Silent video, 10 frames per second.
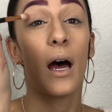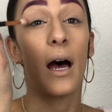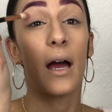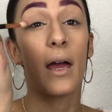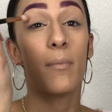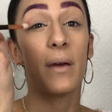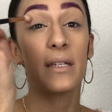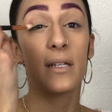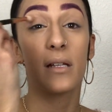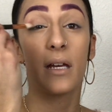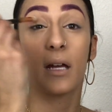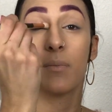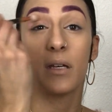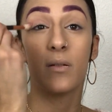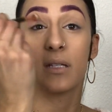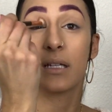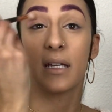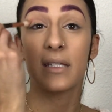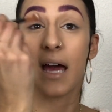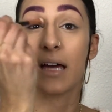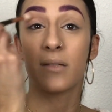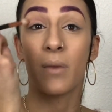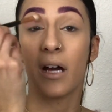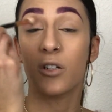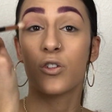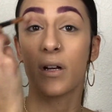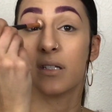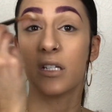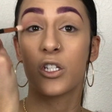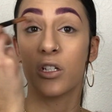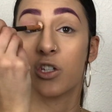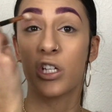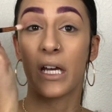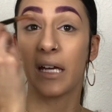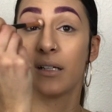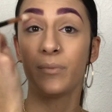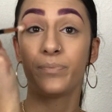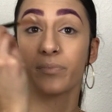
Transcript: I am basically gonna be using this as my transition shade.